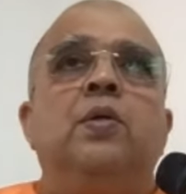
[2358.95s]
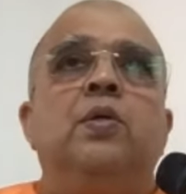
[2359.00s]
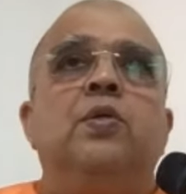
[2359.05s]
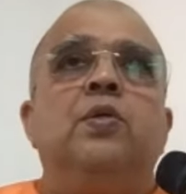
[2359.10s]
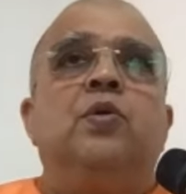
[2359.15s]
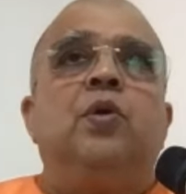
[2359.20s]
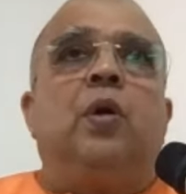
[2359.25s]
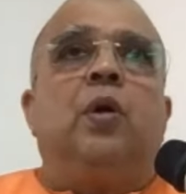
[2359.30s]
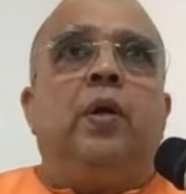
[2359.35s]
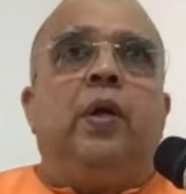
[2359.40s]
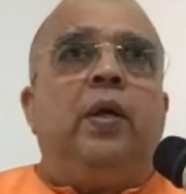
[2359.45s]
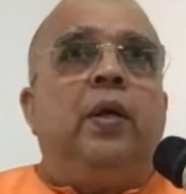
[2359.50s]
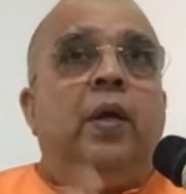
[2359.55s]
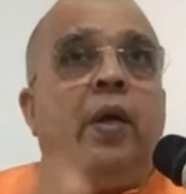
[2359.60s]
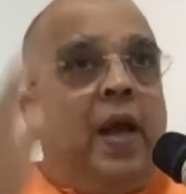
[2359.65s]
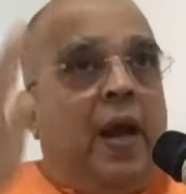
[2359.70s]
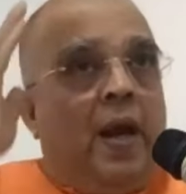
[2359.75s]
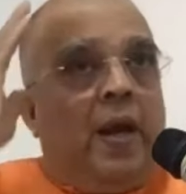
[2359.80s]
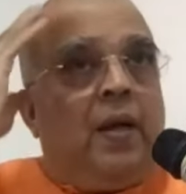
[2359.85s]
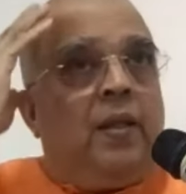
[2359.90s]
So he
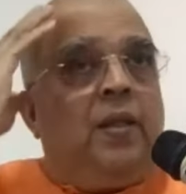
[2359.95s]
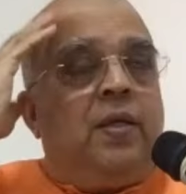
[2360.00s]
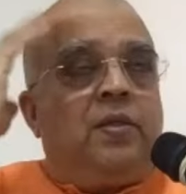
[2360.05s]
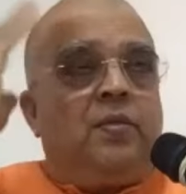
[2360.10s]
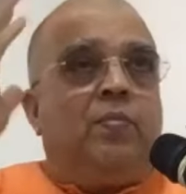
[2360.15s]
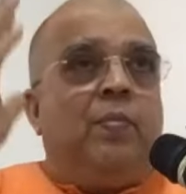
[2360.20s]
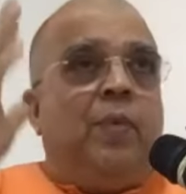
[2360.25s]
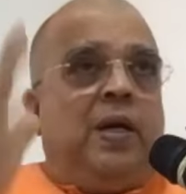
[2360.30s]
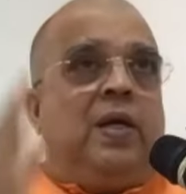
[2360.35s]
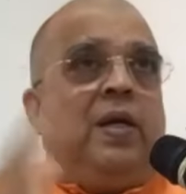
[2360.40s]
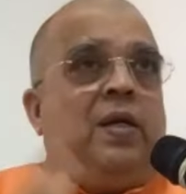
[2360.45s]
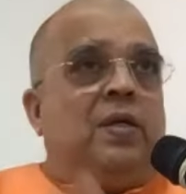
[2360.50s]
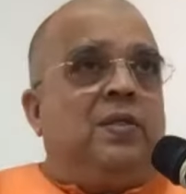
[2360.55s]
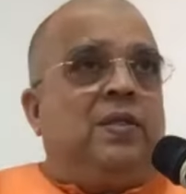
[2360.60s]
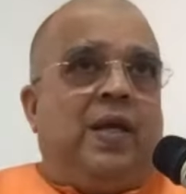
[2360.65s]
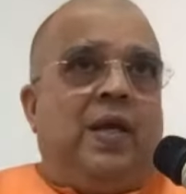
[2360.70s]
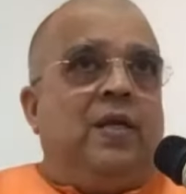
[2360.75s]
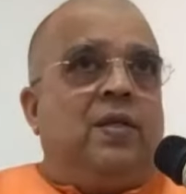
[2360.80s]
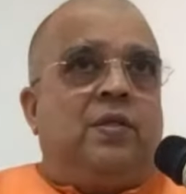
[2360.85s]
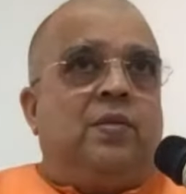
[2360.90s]
had these mental
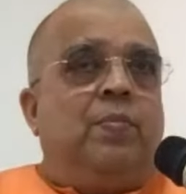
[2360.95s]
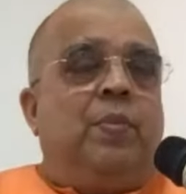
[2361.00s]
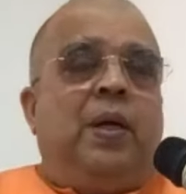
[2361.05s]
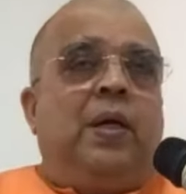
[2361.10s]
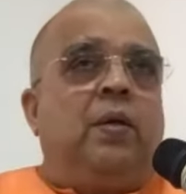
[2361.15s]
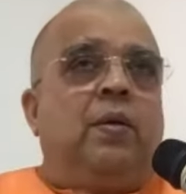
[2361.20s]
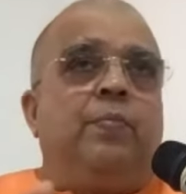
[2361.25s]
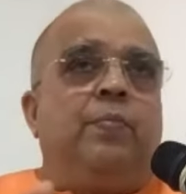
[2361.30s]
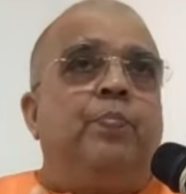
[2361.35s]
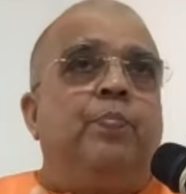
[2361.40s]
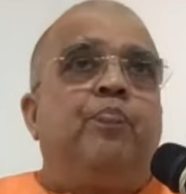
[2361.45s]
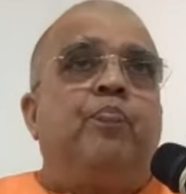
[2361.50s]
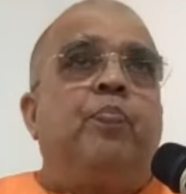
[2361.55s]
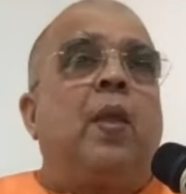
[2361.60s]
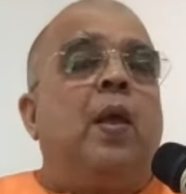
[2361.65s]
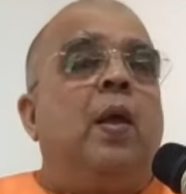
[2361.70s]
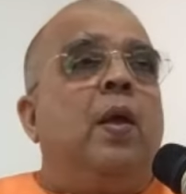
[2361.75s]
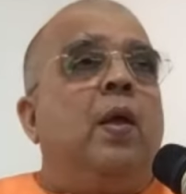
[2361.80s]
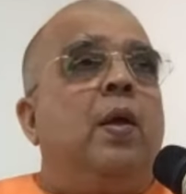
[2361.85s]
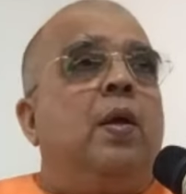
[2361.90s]
skills, but
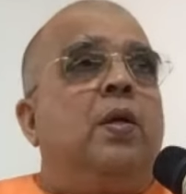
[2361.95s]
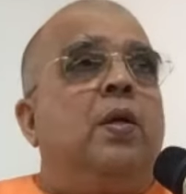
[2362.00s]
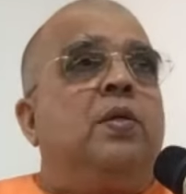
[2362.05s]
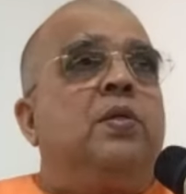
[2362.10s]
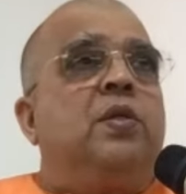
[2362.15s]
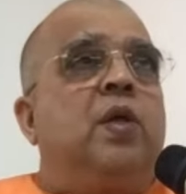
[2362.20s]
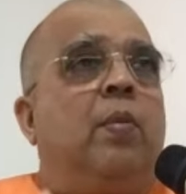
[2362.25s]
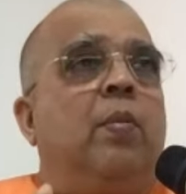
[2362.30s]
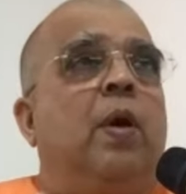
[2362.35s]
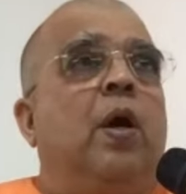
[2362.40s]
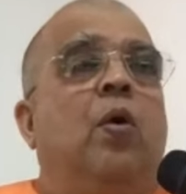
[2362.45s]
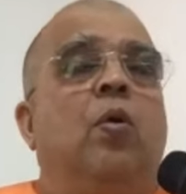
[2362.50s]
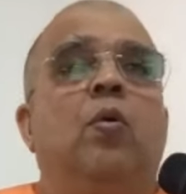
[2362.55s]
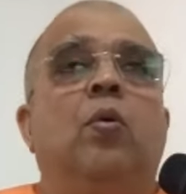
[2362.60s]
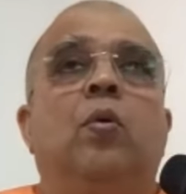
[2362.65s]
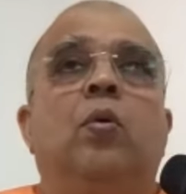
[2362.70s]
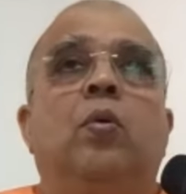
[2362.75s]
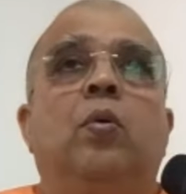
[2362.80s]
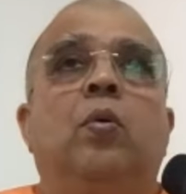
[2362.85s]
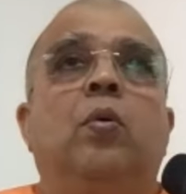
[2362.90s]

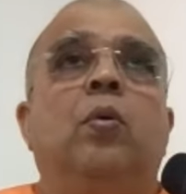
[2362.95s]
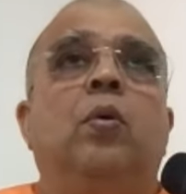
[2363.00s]
somehow